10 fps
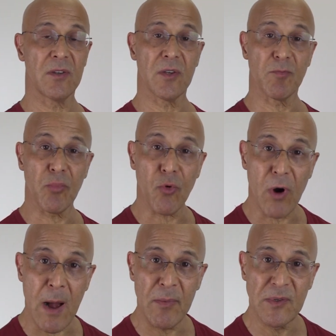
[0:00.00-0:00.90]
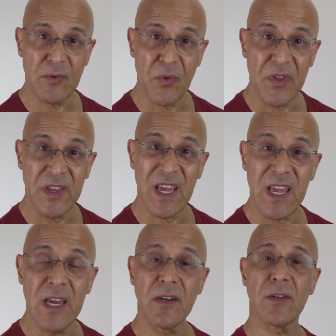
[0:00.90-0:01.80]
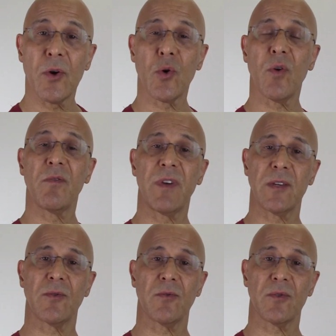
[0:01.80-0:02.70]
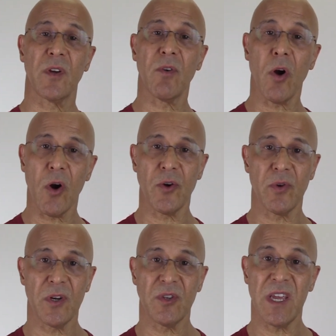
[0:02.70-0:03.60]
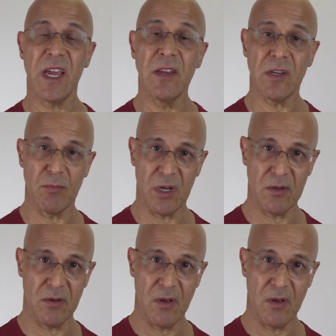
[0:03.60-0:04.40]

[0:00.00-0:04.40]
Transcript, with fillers: to problems within the internal vessels of our arteries, the intima.